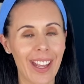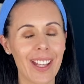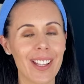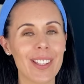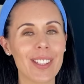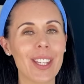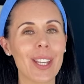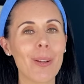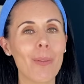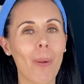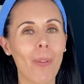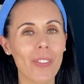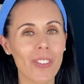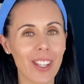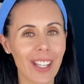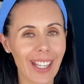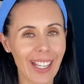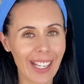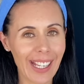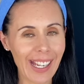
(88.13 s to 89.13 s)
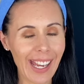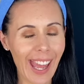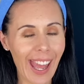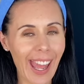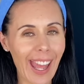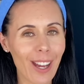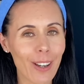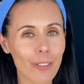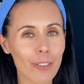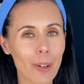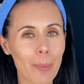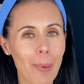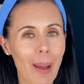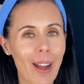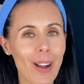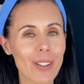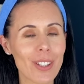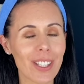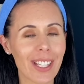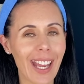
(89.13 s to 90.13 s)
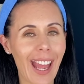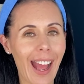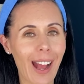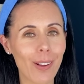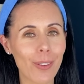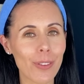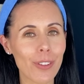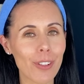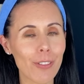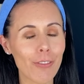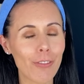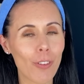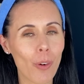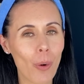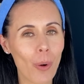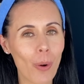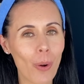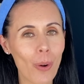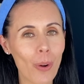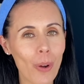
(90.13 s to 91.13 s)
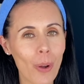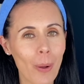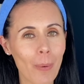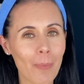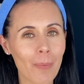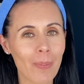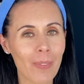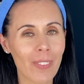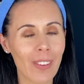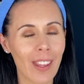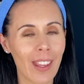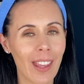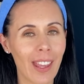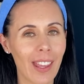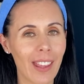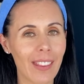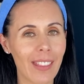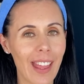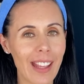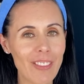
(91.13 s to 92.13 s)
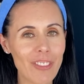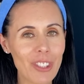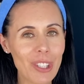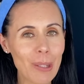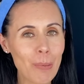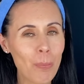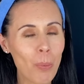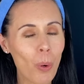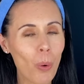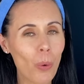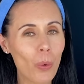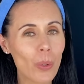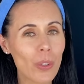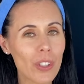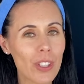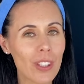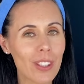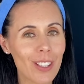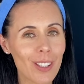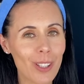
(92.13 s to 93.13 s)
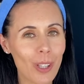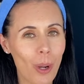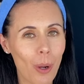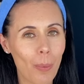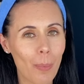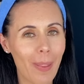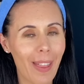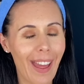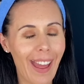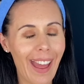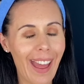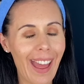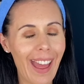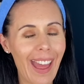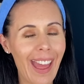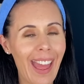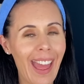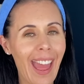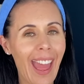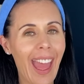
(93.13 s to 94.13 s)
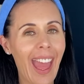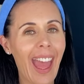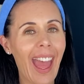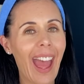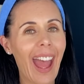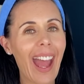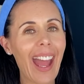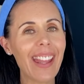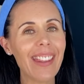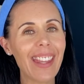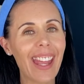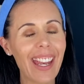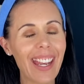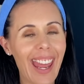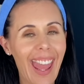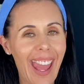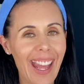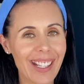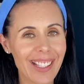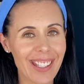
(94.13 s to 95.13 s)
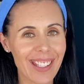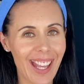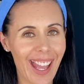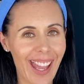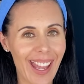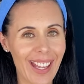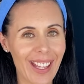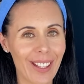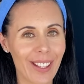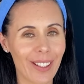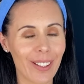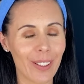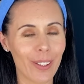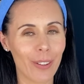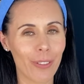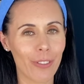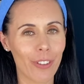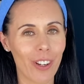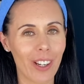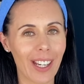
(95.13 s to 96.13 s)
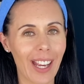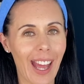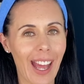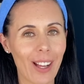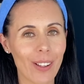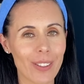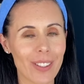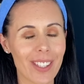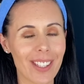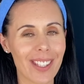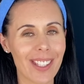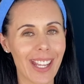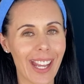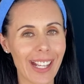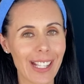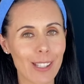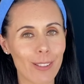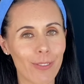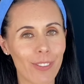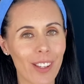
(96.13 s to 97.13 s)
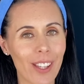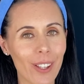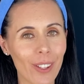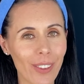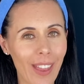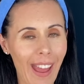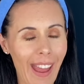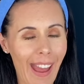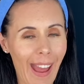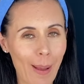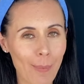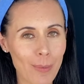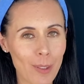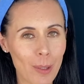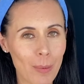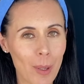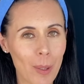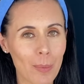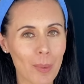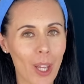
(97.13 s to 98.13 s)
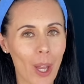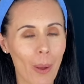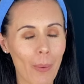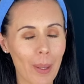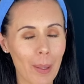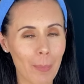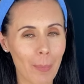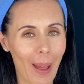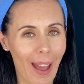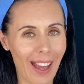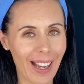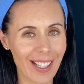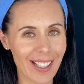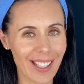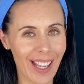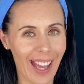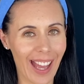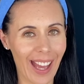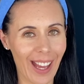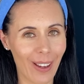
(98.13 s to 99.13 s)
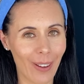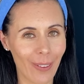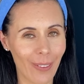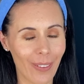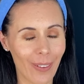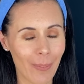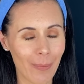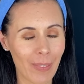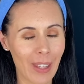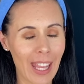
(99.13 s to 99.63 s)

So you want to inhale for about a count of four, then just pause at the top there and then exhale for a count of six. Feel that abdomen going back down.